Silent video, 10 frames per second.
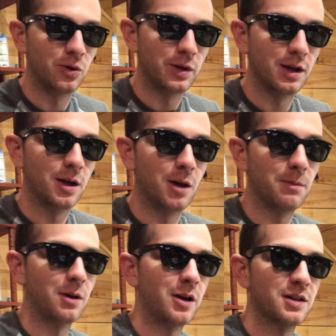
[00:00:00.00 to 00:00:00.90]

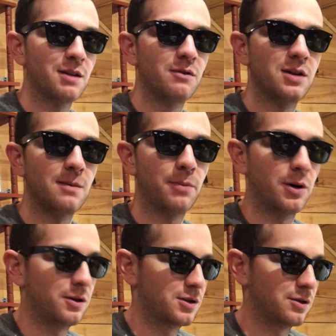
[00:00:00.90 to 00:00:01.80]
OEM Glock 17
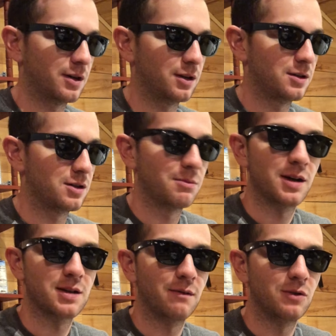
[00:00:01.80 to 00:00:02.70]
parts directly into
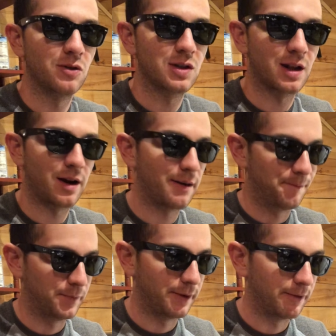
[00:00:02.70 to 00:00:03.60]
my ZEV Duty Slide.
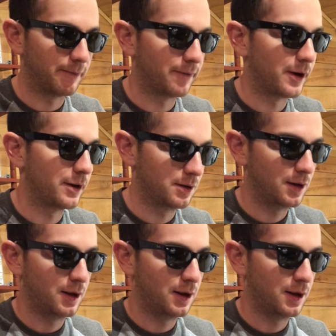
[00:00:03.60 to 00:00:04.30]
They fit fine.